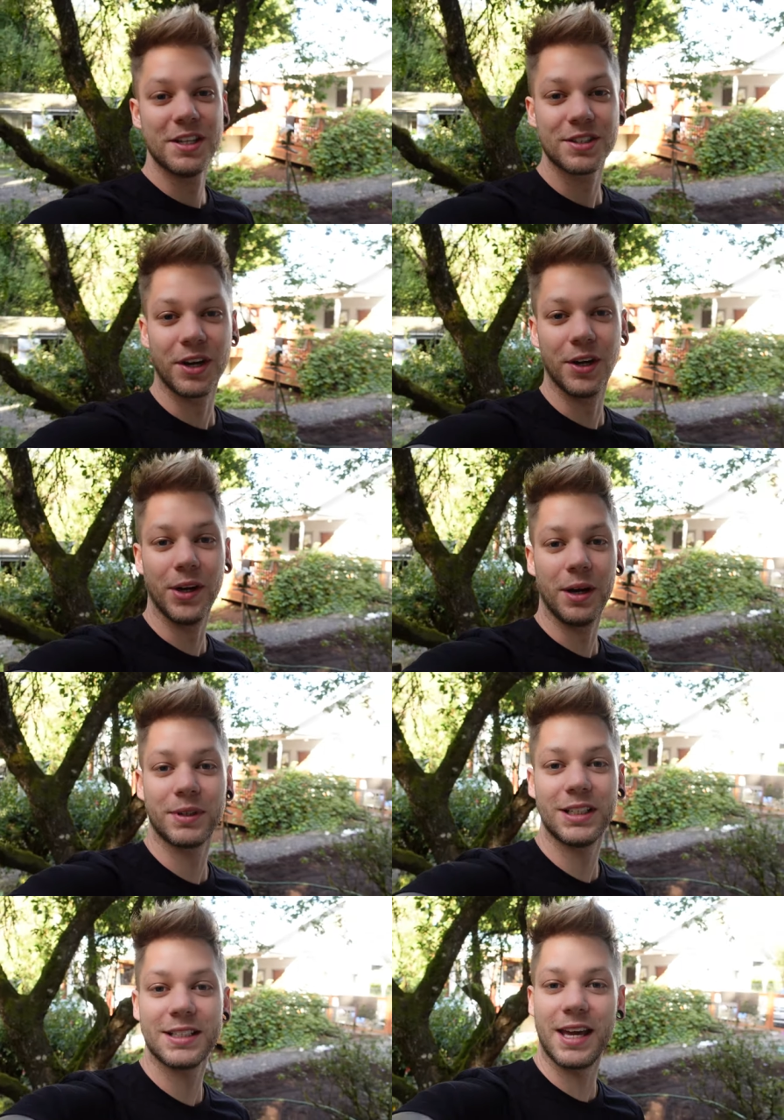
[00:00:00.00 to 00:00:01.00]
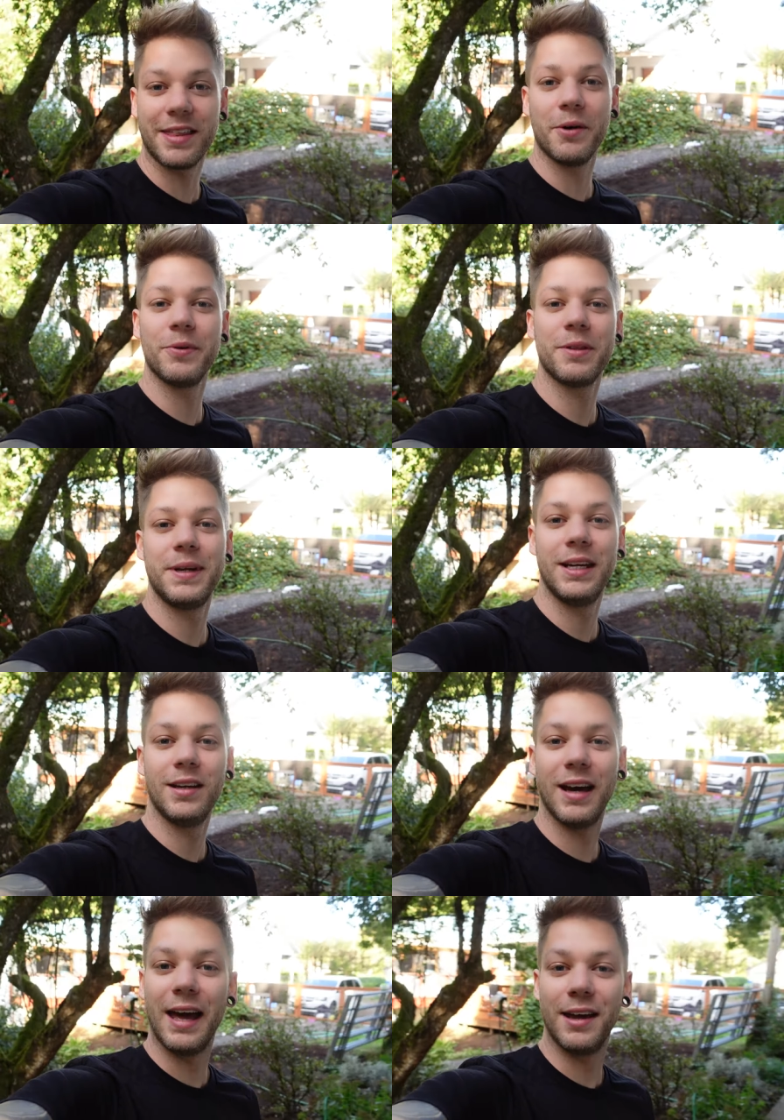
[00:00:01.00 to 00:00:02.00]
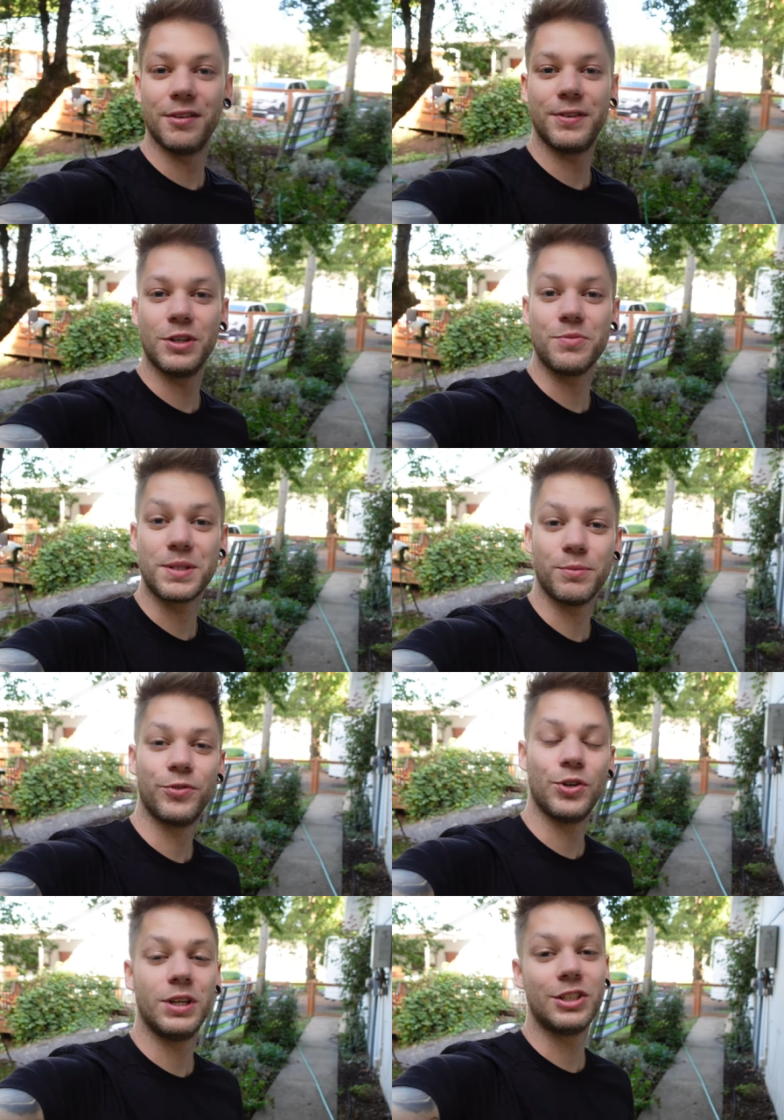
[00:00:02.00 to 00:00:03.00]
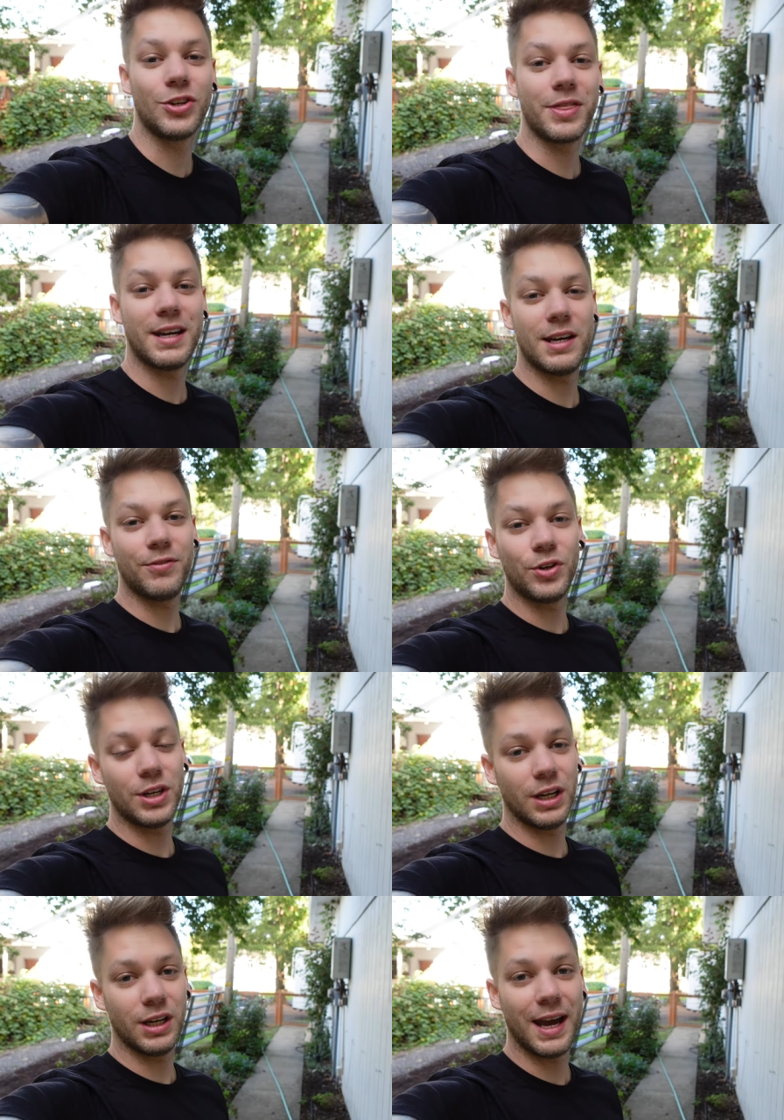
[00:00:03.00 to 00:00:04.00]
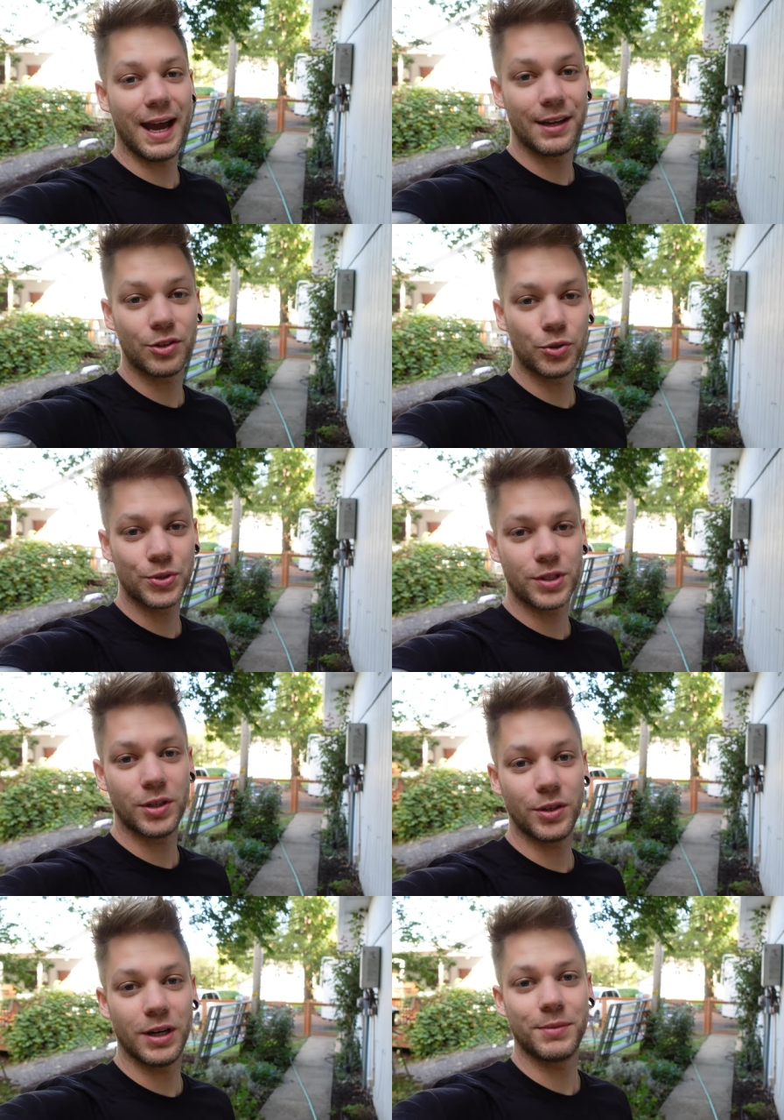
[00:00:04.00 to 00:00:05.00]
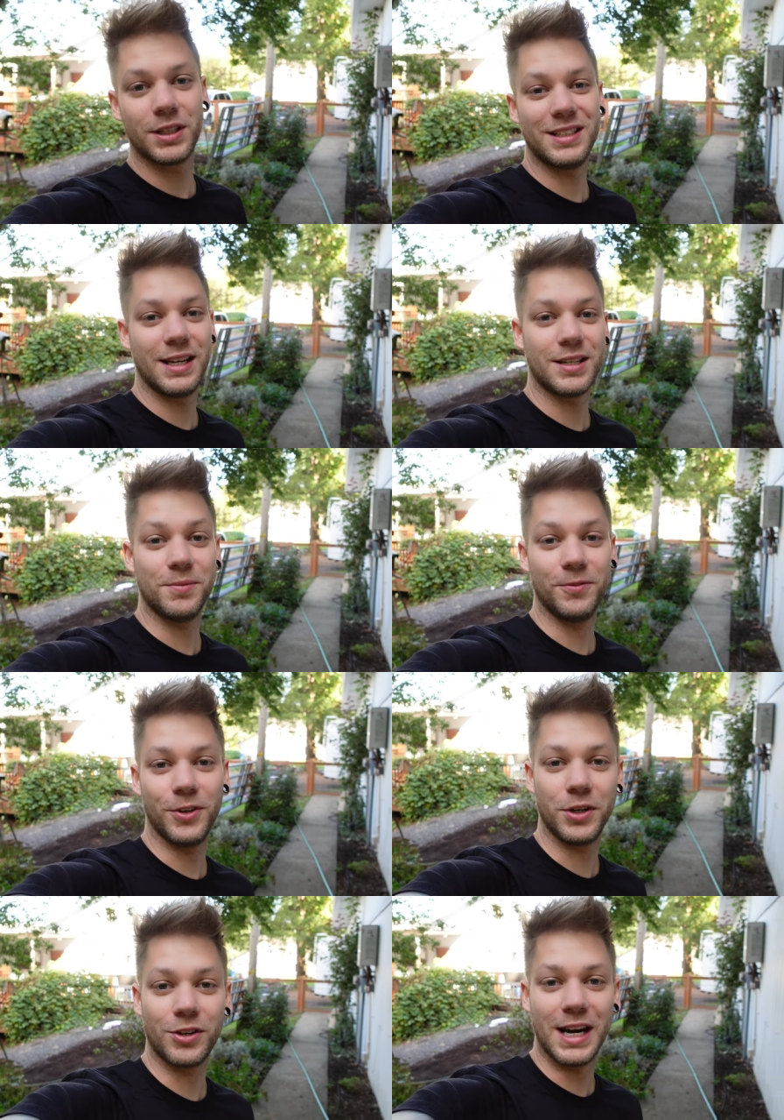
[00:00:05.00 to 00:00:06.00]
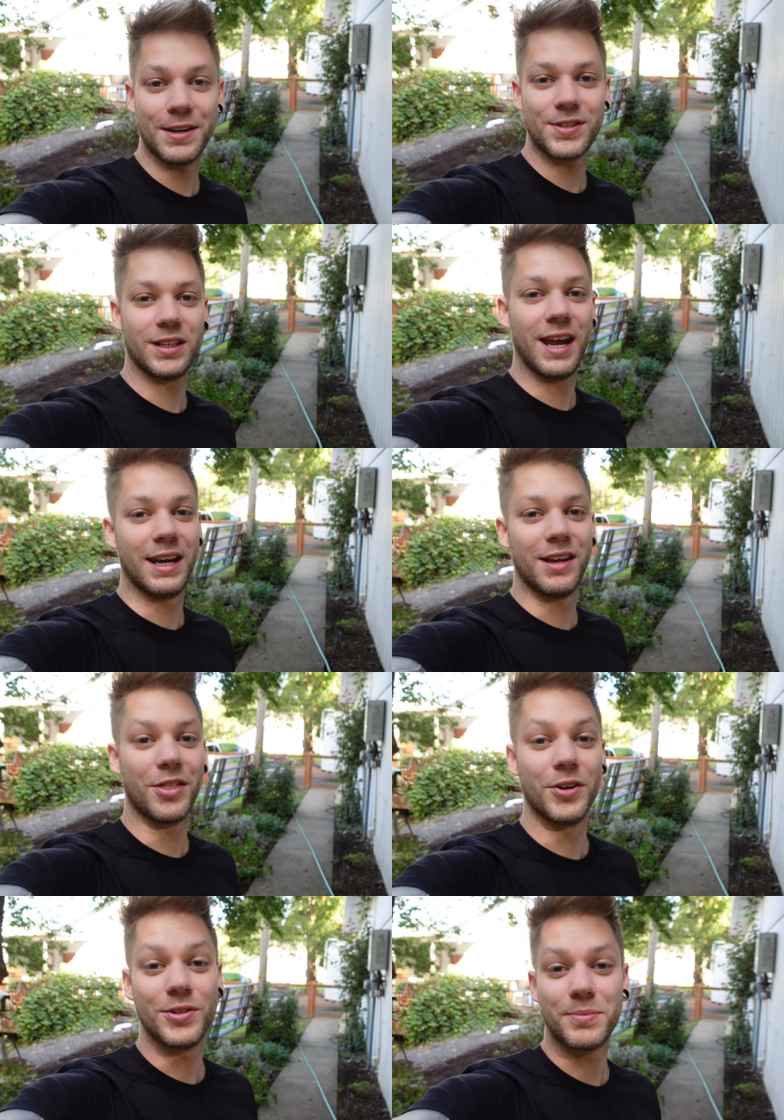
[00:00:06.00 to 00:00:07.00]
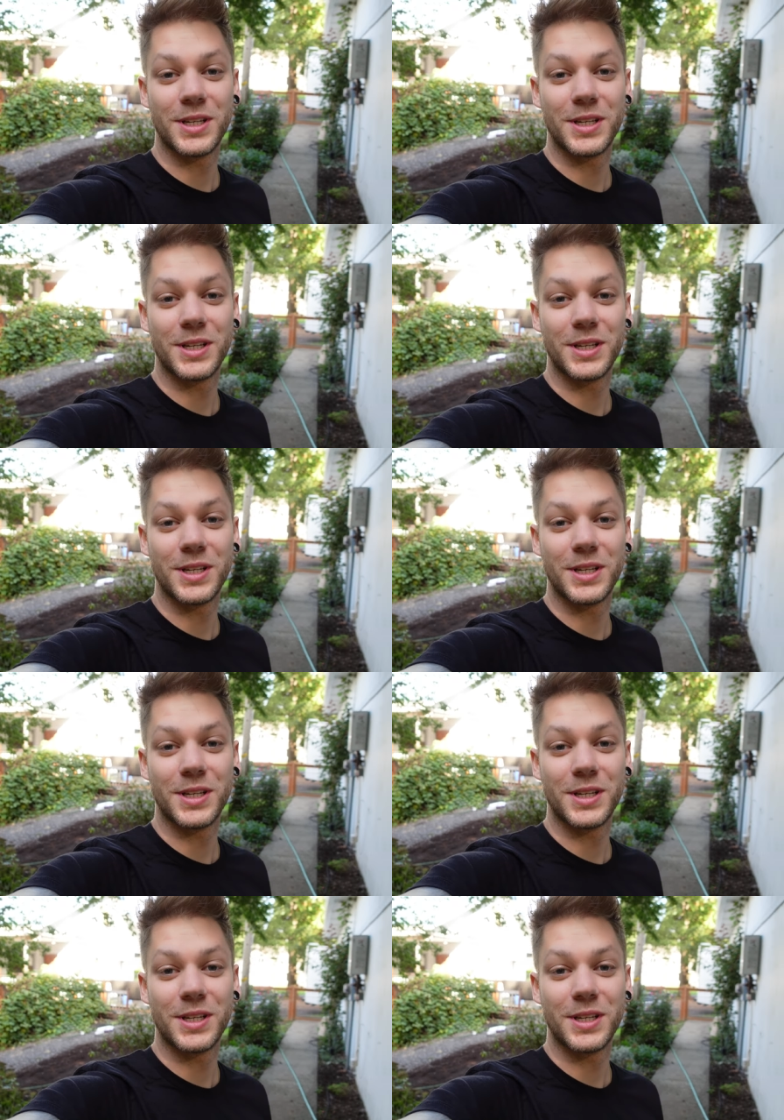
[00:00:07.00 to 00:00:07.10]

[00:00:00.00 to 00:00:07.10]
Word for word: So I'm gonna take that with me and film some footage on there for her, and also I'm gonna take some photographs and edit those